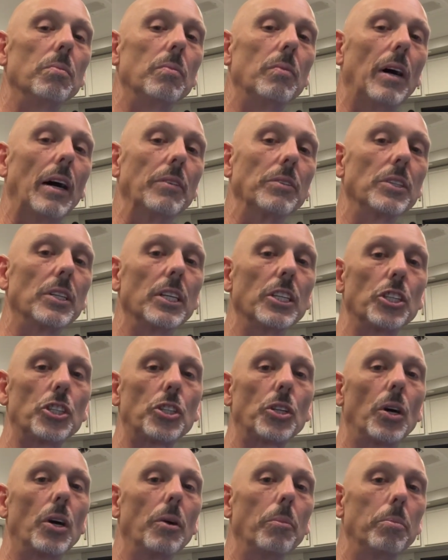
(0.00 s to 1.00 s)
I was going to
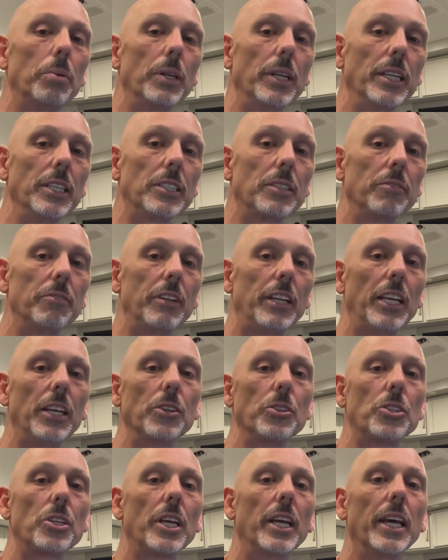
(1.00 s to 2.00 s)
start putting some
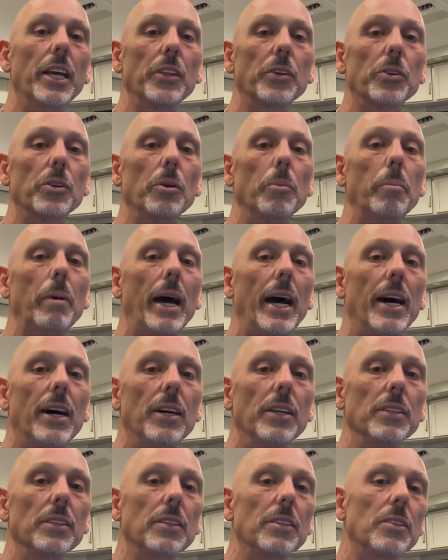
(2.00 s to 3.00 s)
videos together
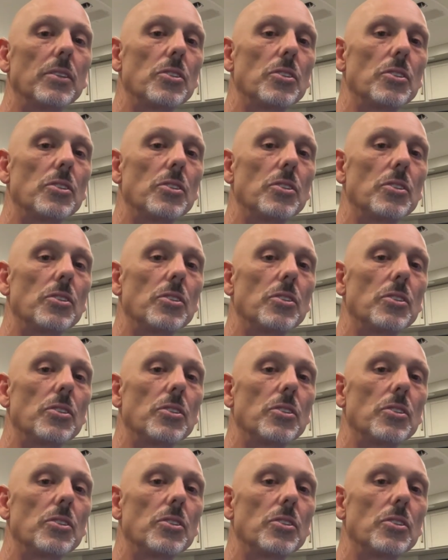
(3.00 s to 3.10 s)
about